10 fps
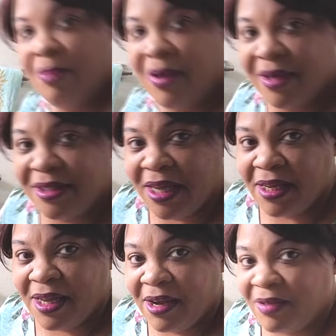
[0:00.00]
We're going to
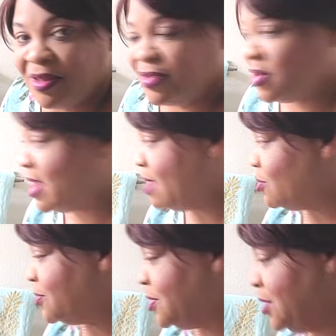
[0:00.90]
take care of these
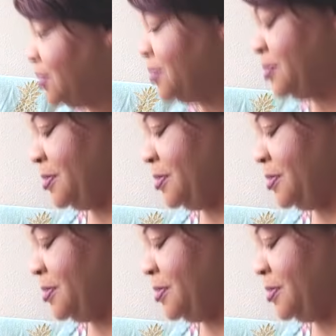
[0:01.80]
towels here.